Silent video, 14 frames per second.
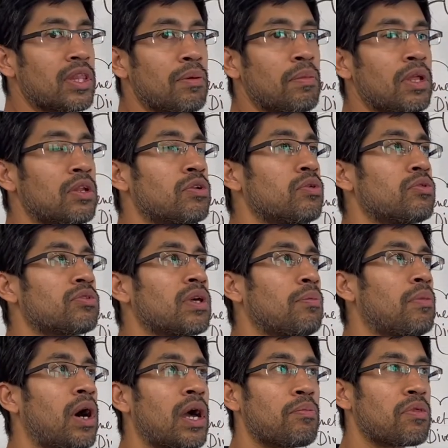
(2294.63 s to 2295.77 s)
them into some
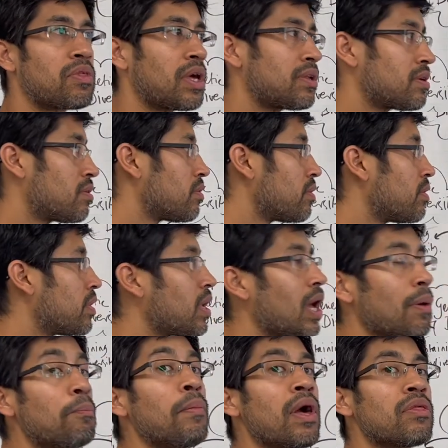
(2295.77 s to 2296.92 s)
hypothetical
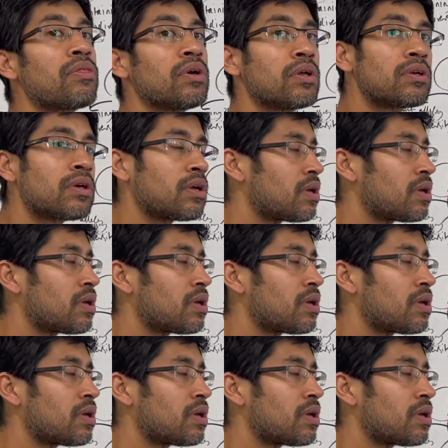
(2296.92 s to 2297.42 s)
method